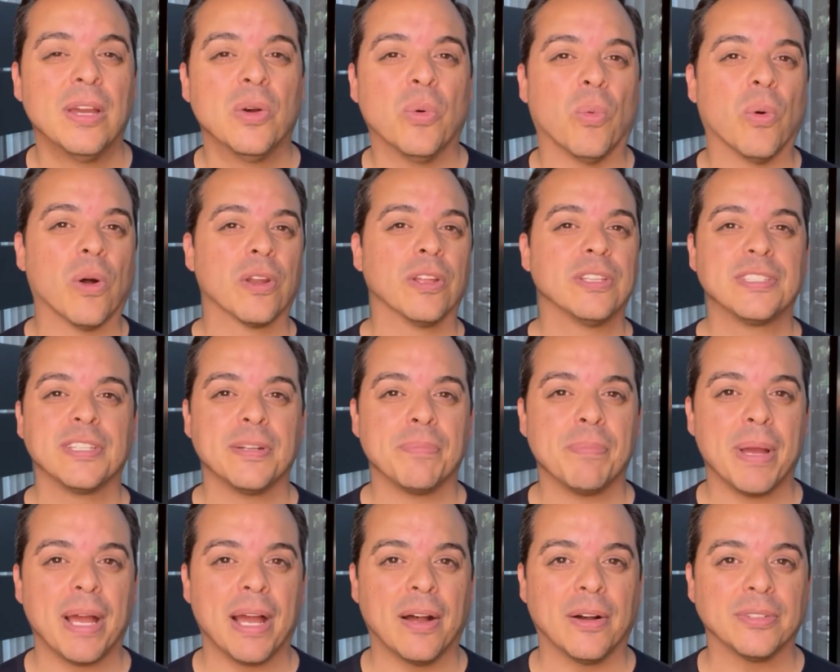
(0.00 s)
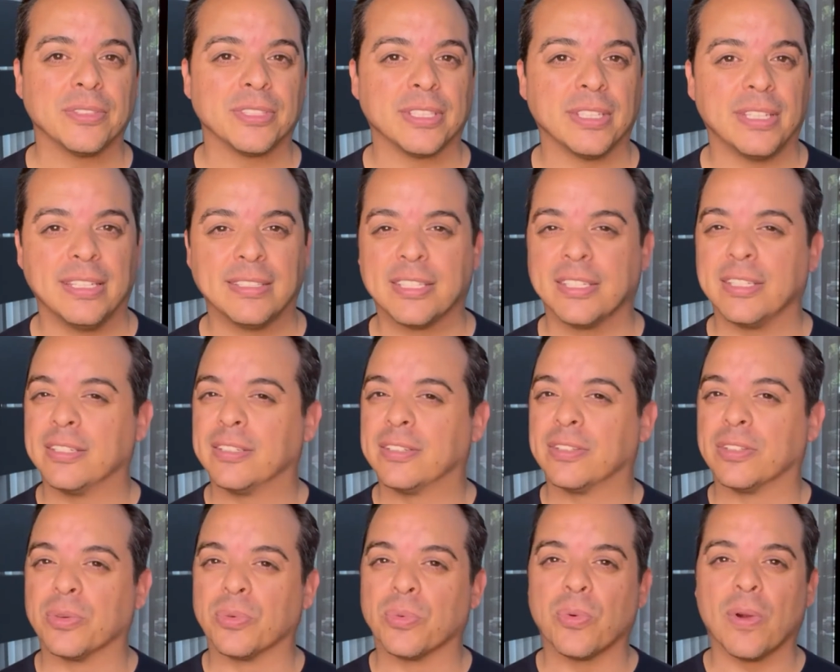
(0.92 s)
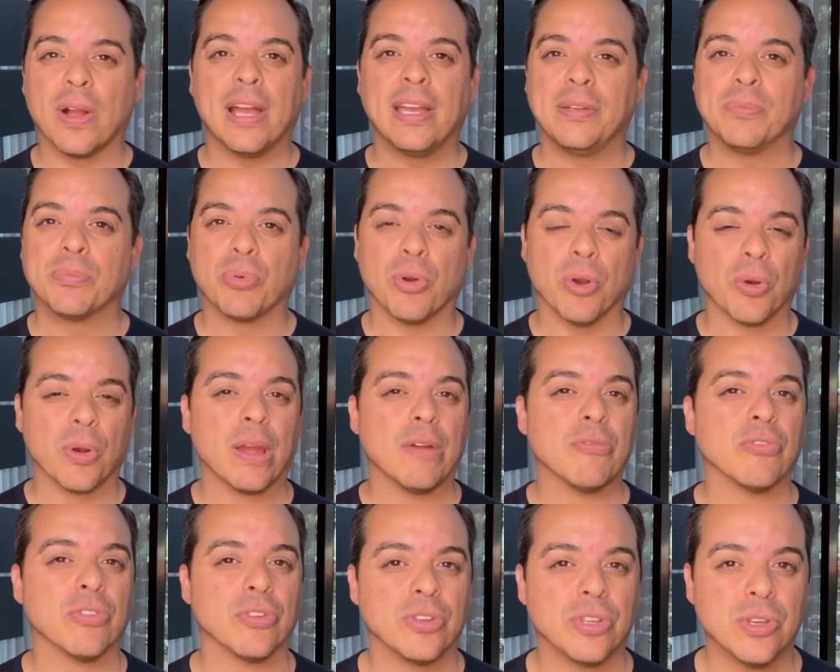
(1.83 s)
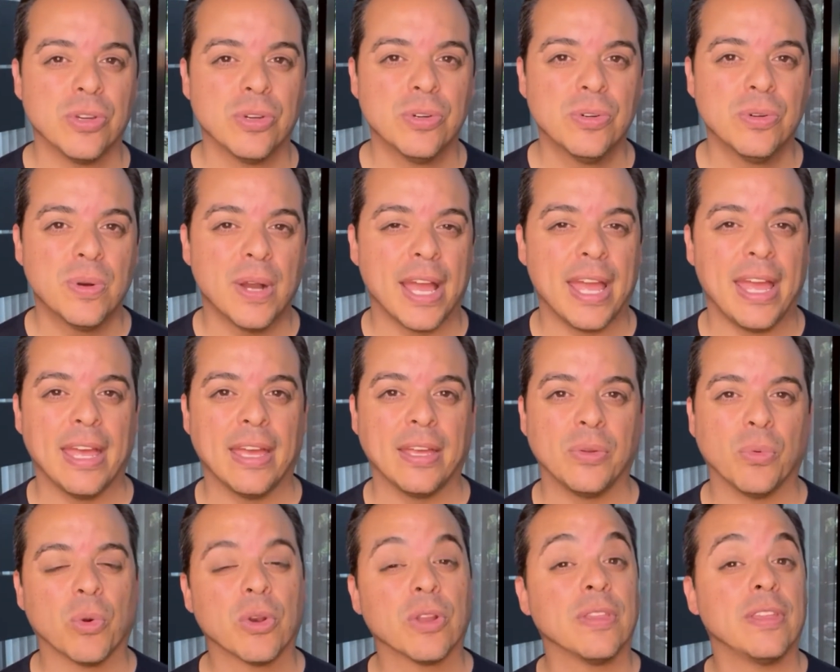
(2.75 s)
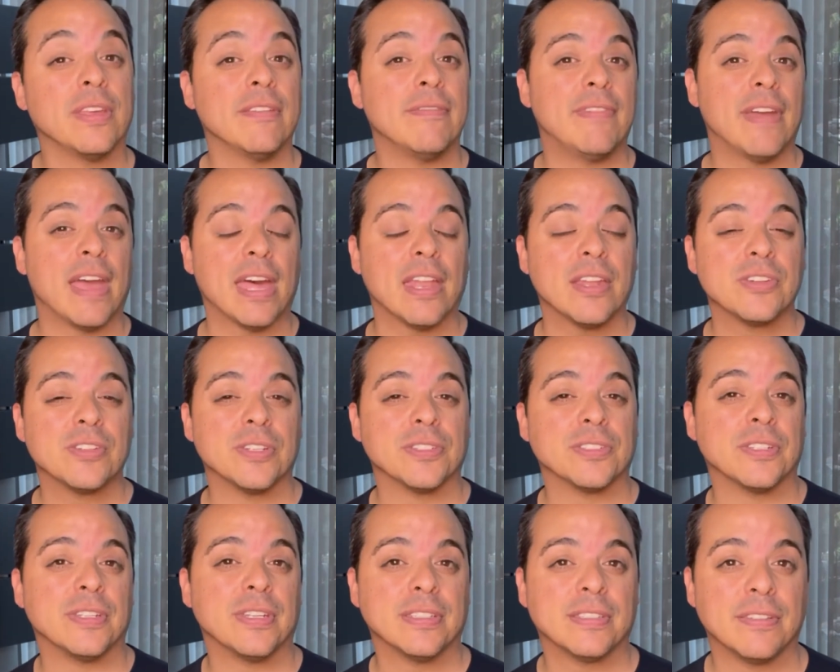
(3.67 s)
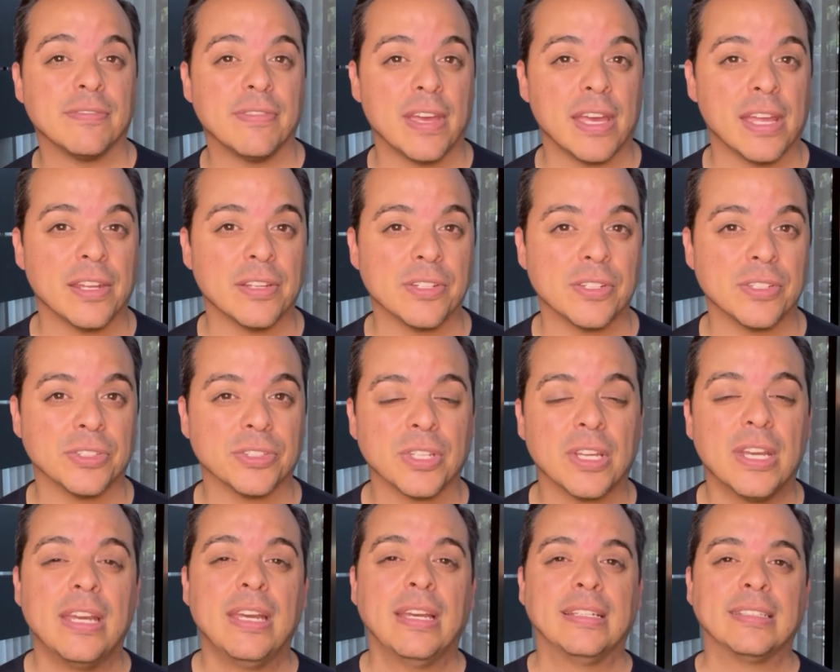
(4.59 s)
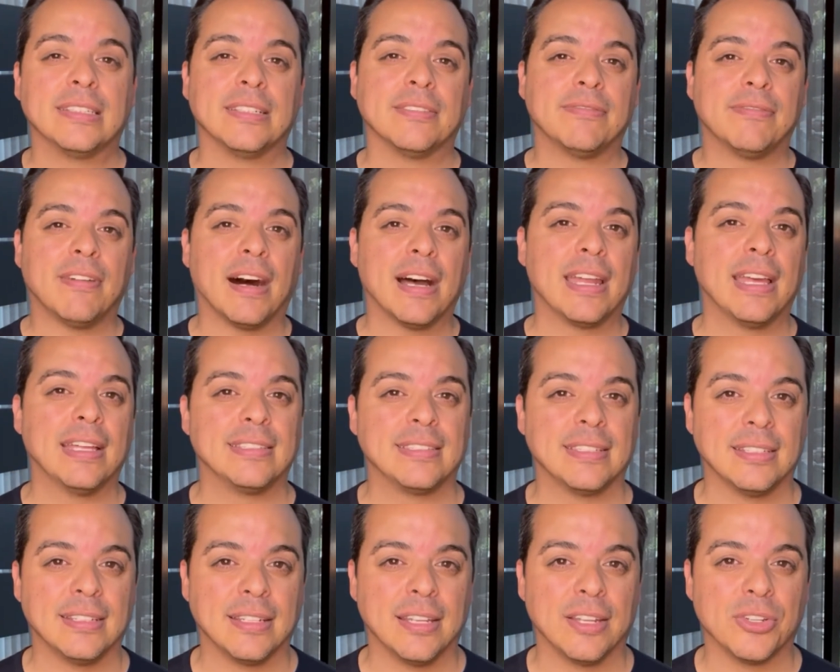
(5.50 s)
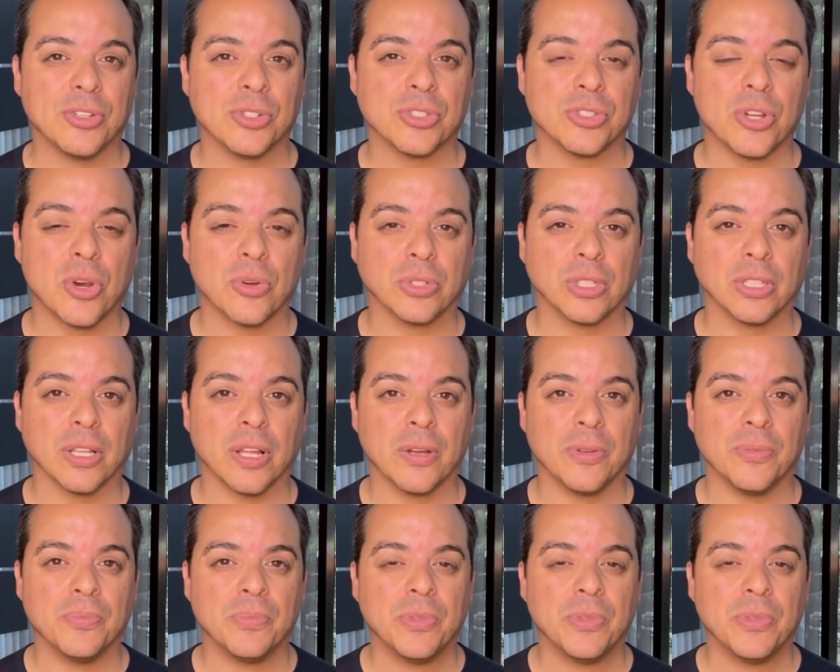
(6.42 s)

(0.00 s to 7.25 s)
What is it about? Is it the right program for you? And what are the advantages and disadvantages to financing an interest-only loan?